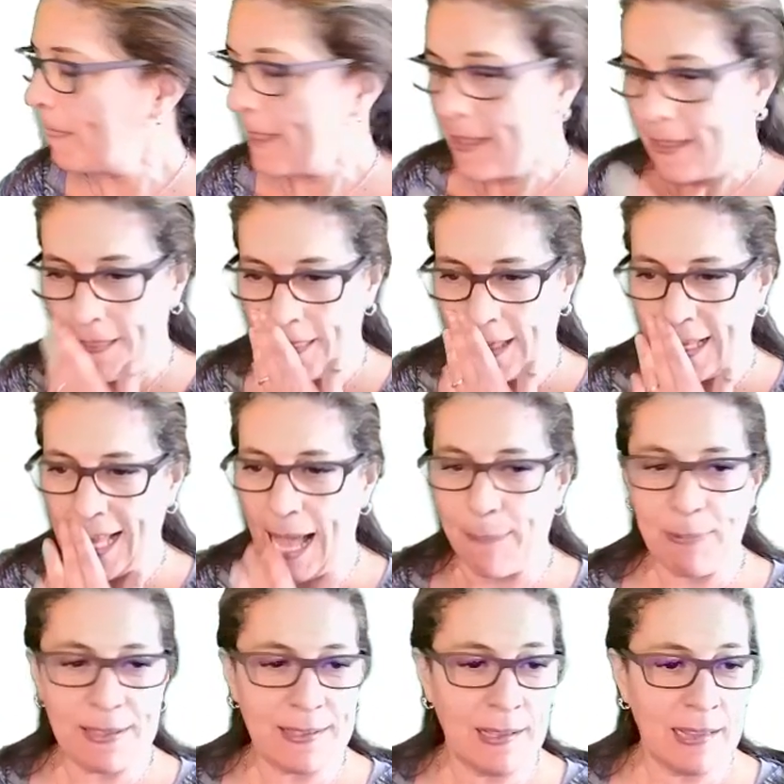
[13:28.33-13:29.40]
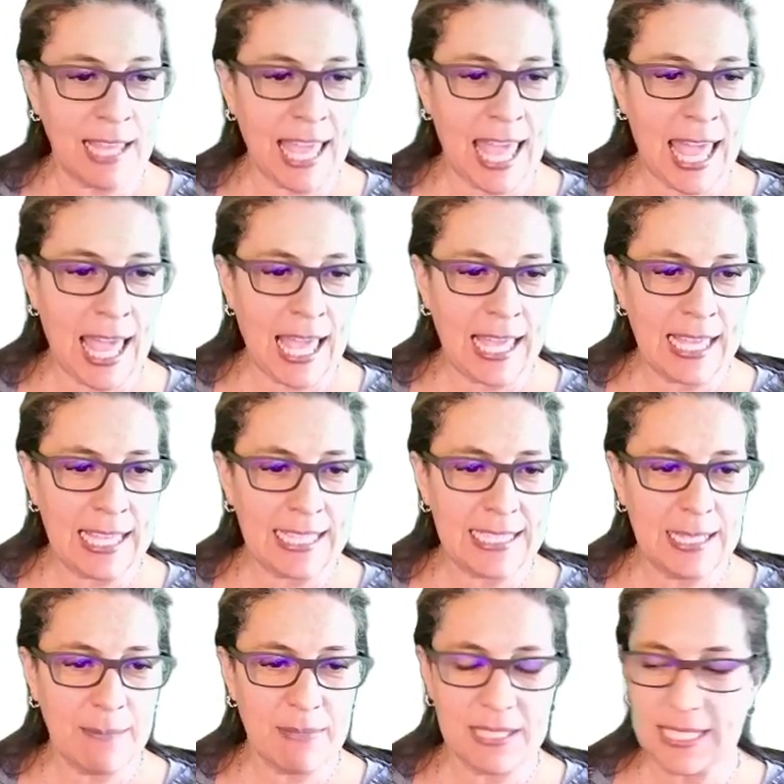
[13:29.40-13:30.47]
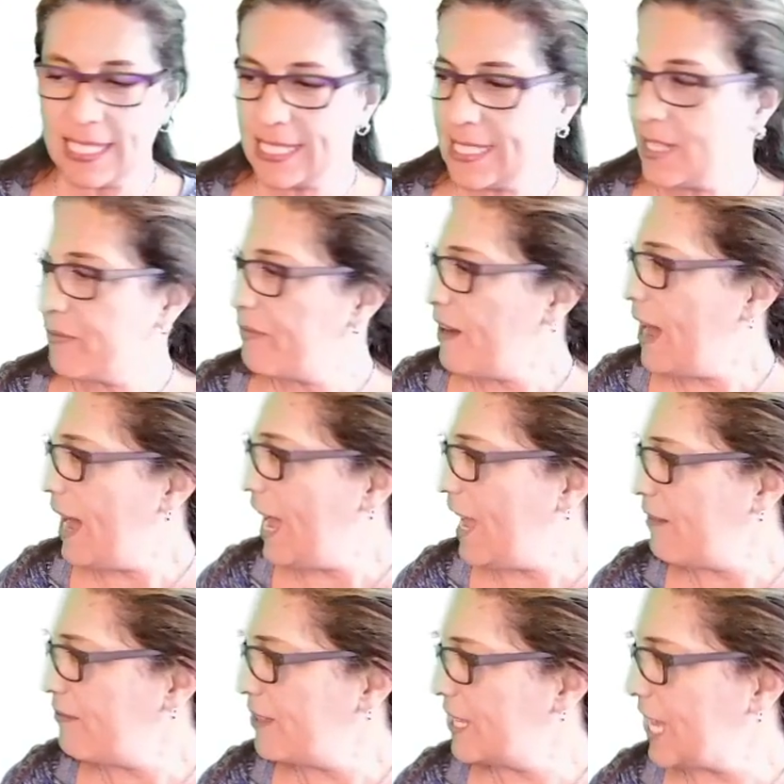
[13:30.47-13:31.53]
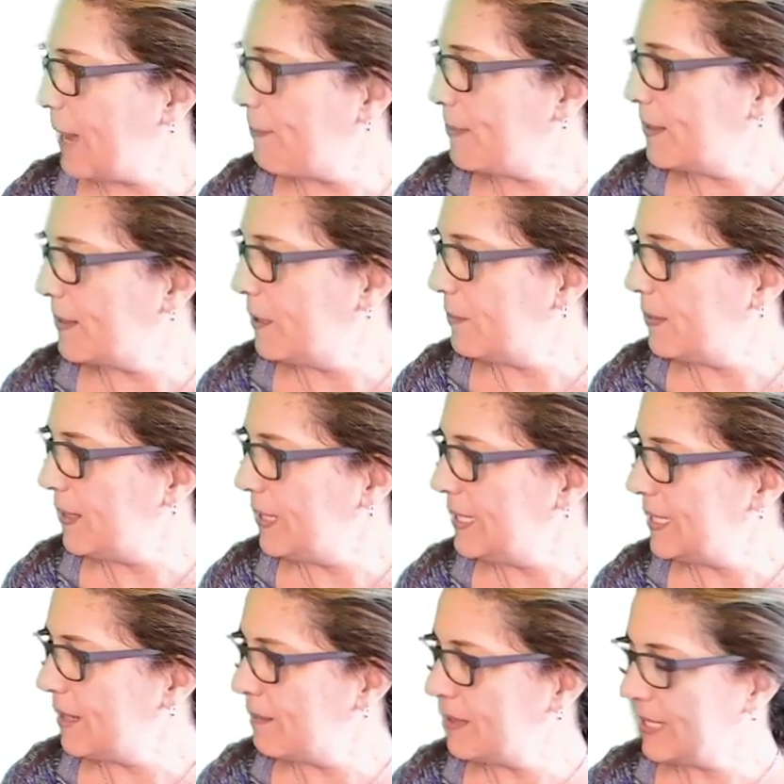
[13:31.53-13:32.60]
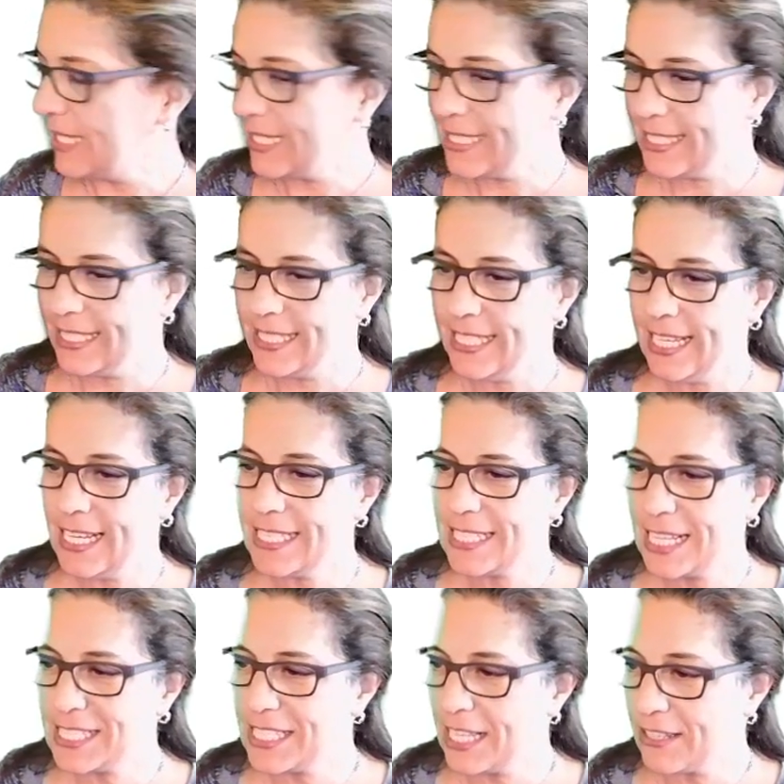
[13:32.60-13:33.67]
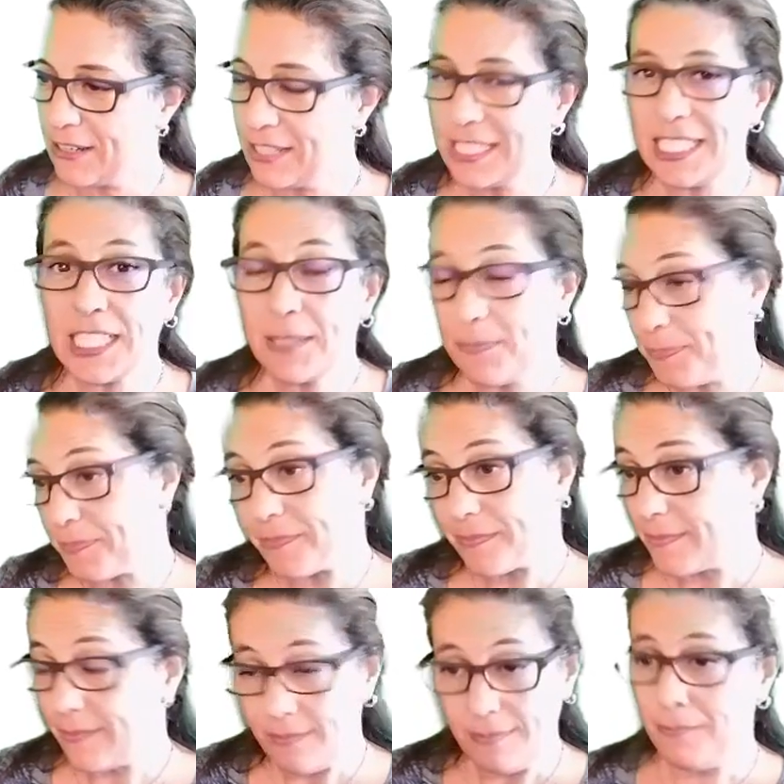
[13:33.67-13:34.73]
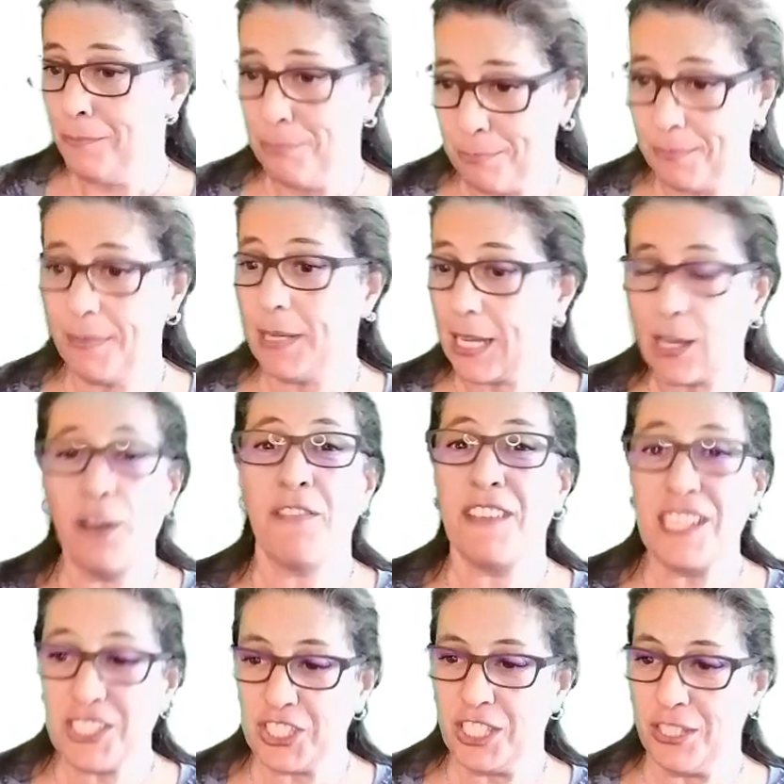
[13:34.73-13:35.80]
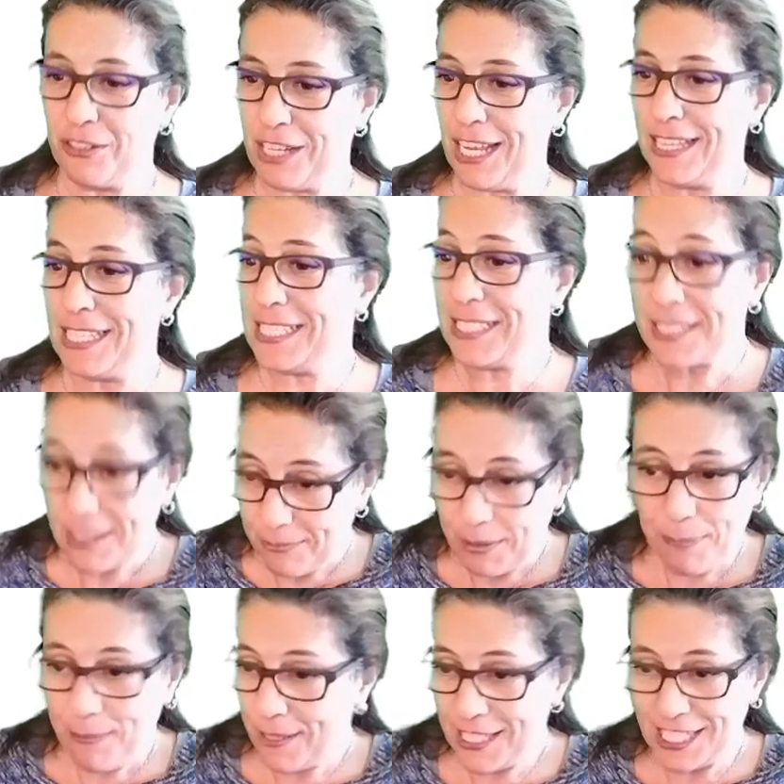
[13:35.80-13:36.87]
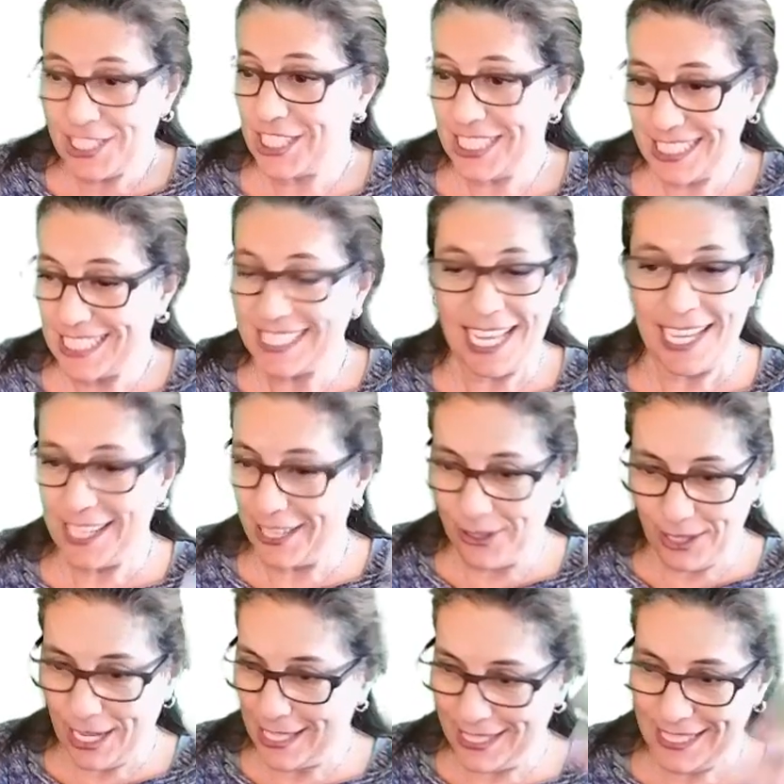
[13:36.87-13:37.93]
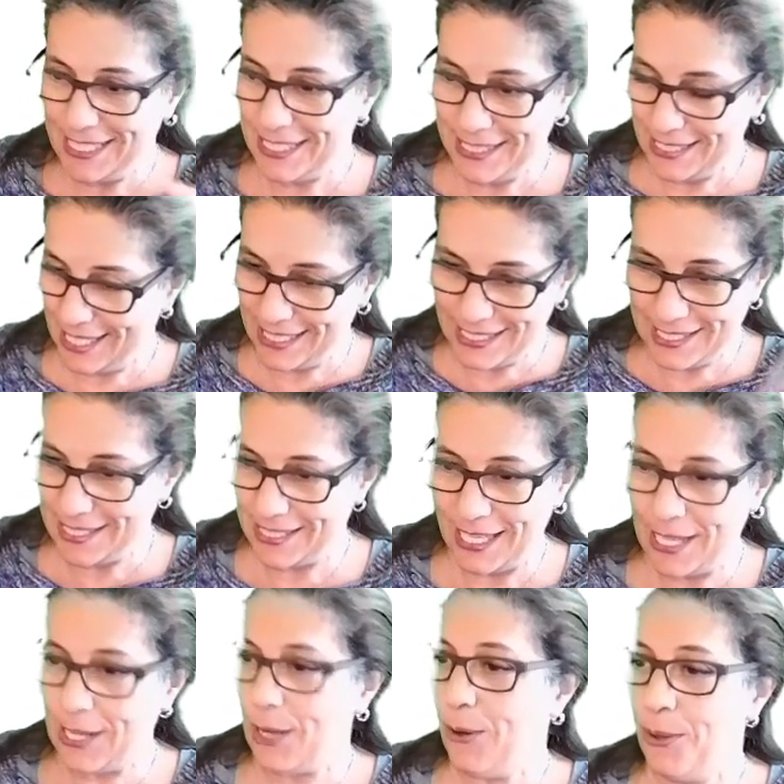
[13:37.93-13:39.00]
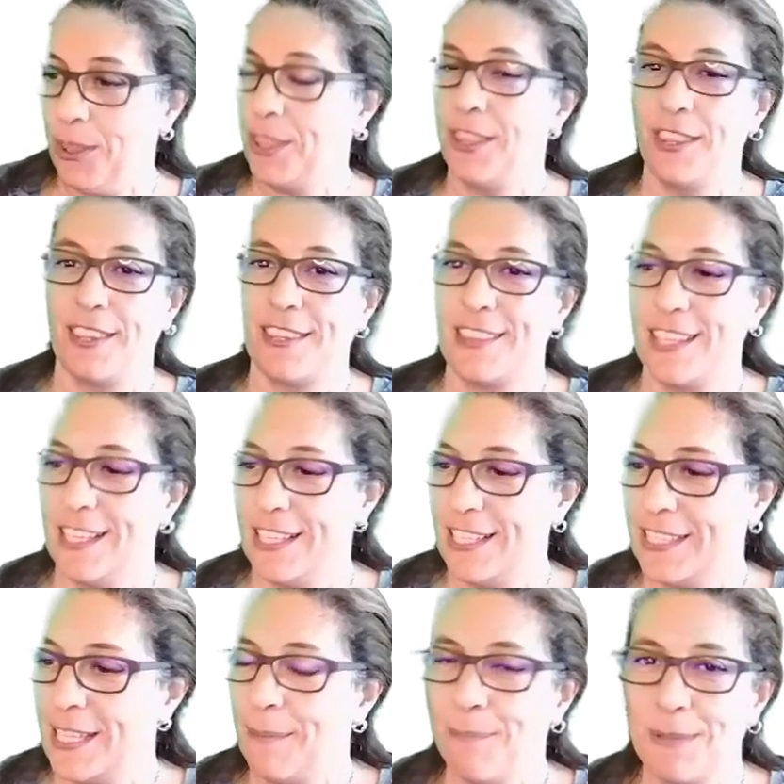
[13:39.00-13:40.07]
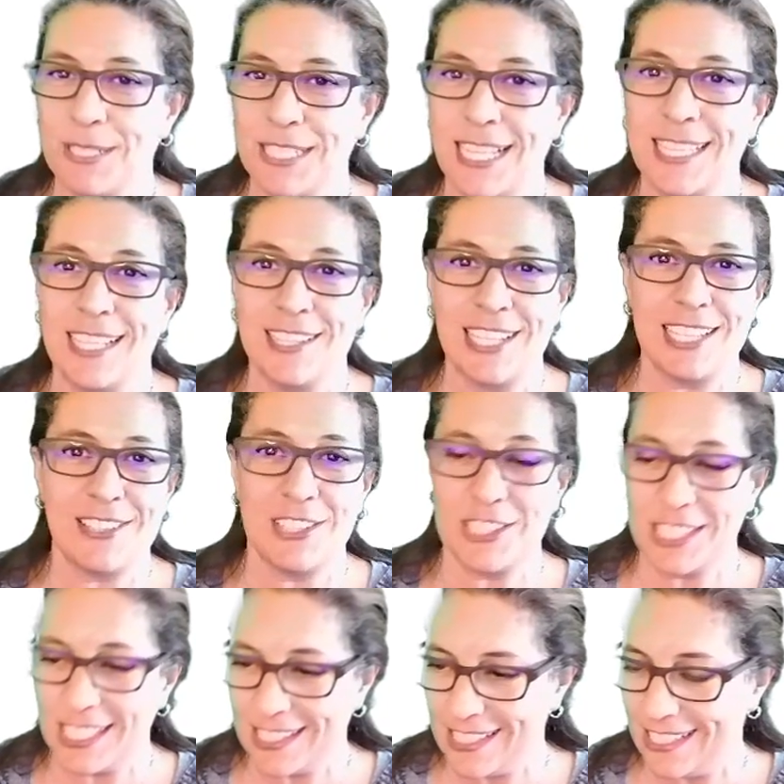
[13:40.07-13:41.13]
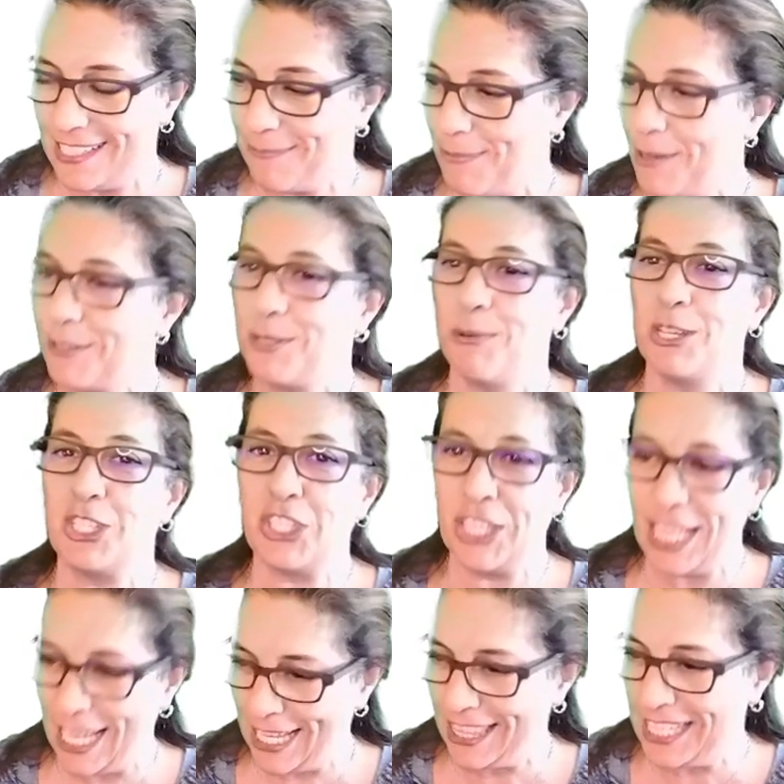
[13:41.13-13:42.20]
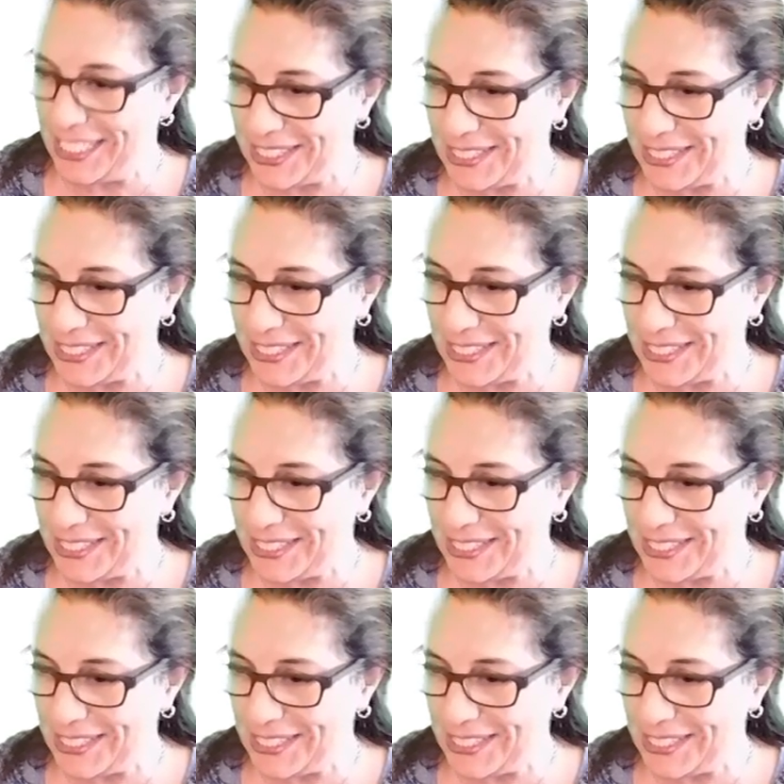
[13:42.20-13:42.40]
The capital A is number 65. The capital B is number 66, etc. This is convention, okay? This is the people that just decided, okay, let's encode the numbers and the letters and the punctuation like this,